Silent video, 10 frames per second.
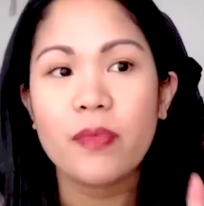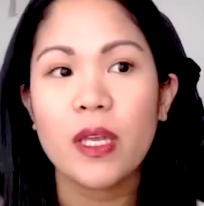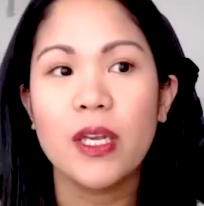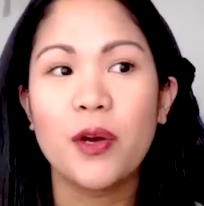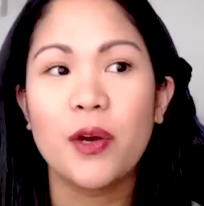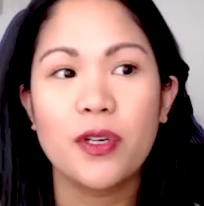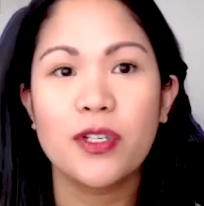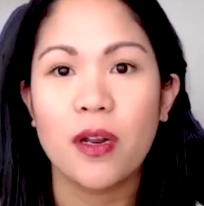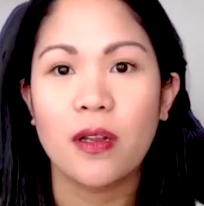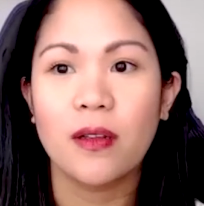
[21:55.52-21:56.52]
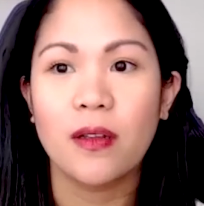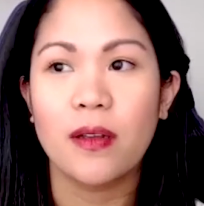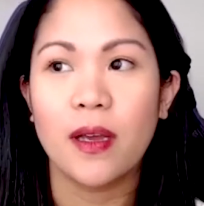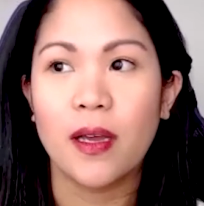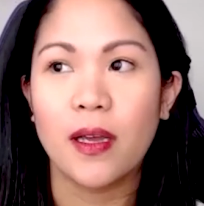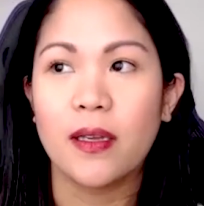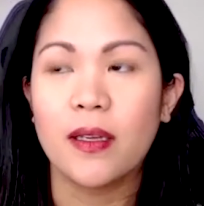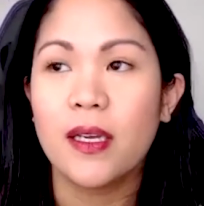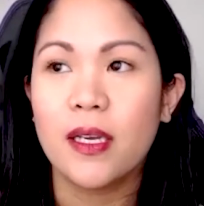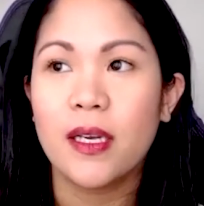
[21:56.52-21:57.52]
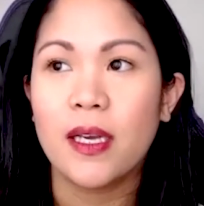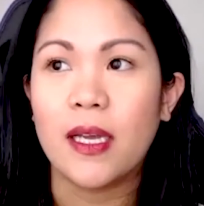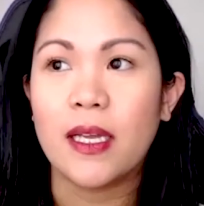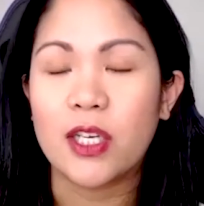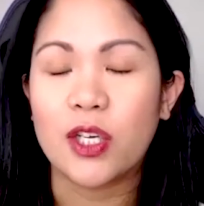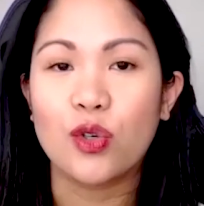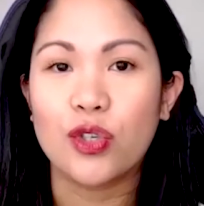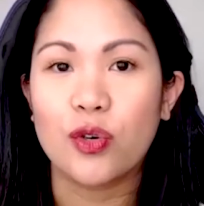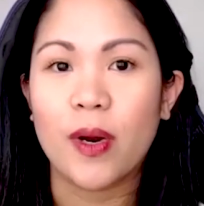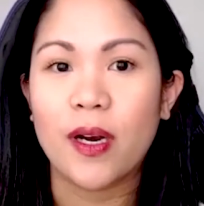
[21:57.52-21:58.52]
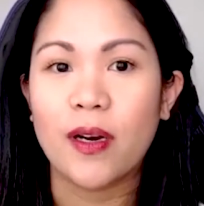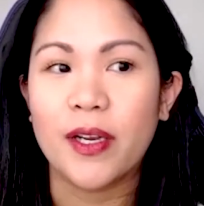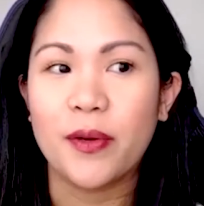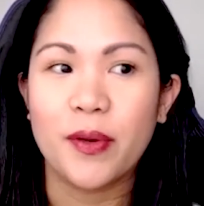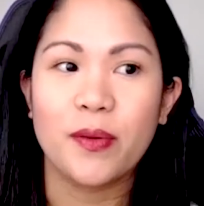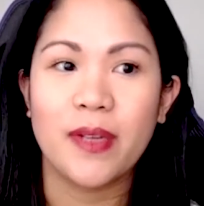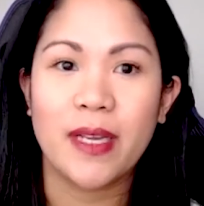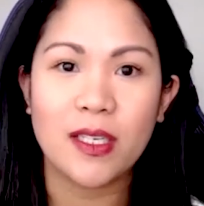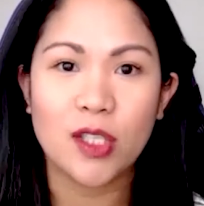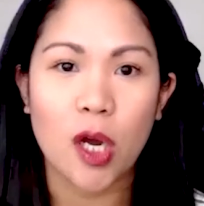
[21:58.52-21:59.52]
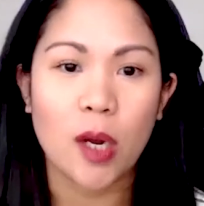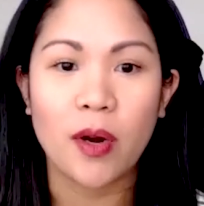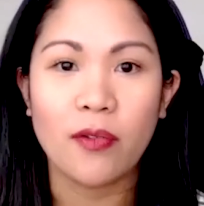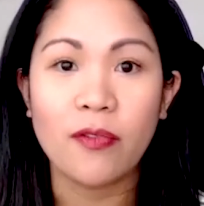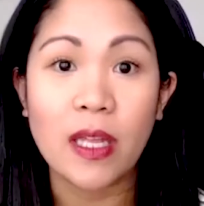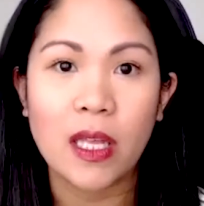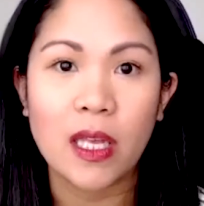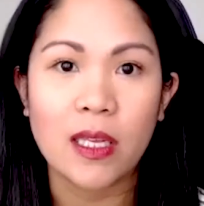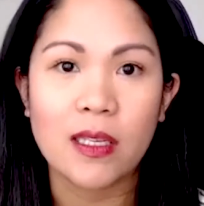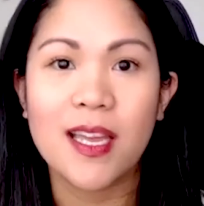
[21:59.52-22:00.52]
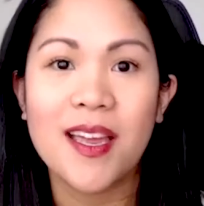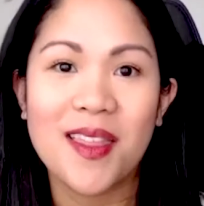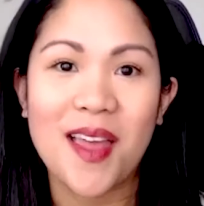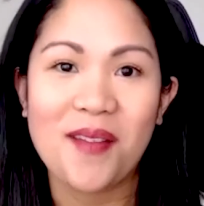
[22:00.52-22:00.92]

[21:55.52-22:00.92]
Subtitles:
There's not, it's a culture where, we don't like talk about our feelings that